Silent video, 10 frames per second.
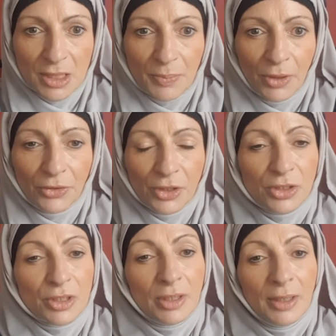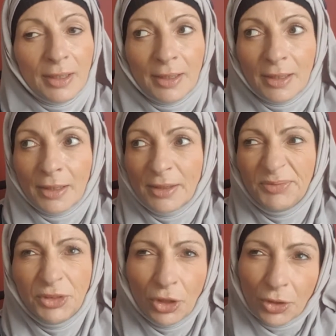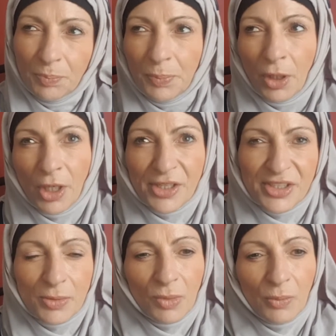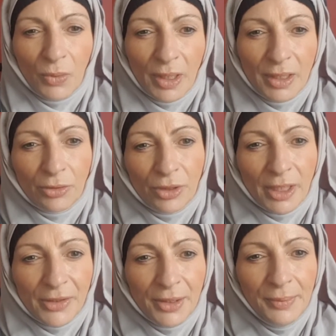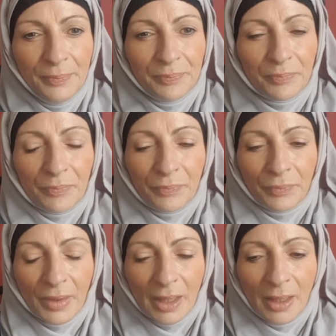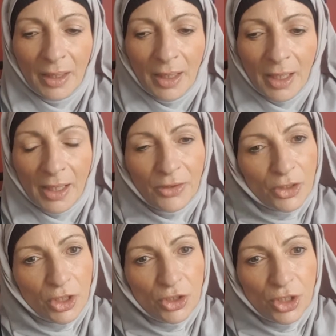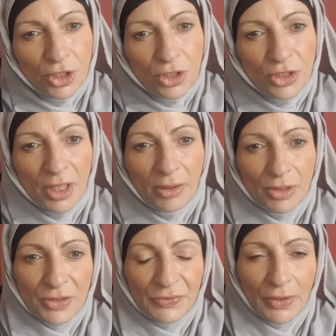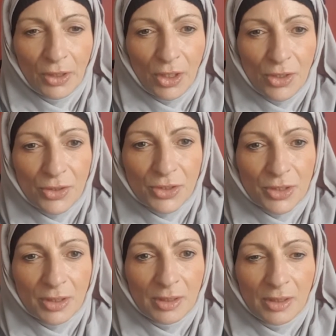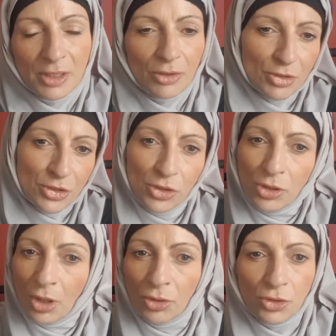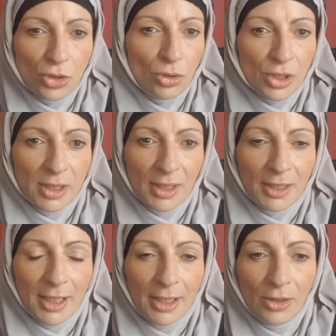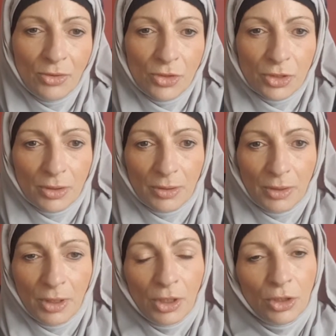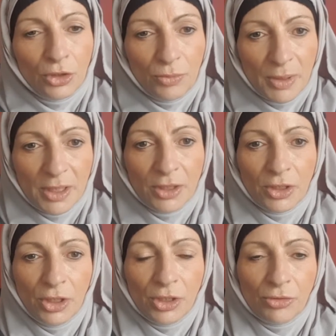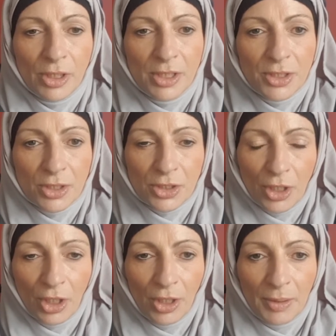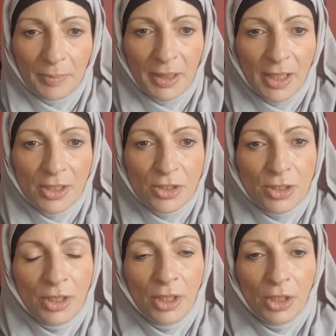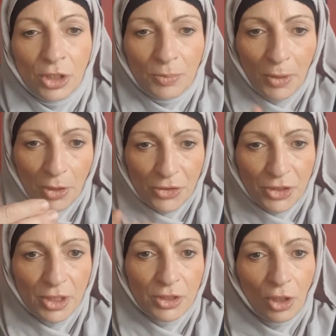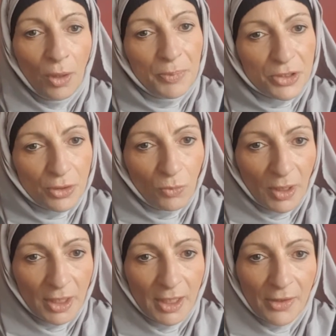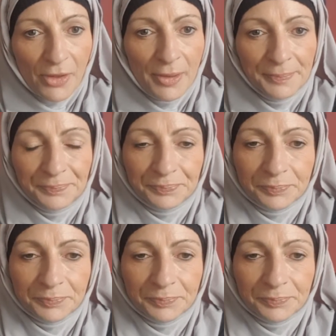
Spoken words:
spot that's not biased in one way or another. And the conditions are as follows. There is no talking allowed. You meet at the agreed time and place. You both sit opposite one another.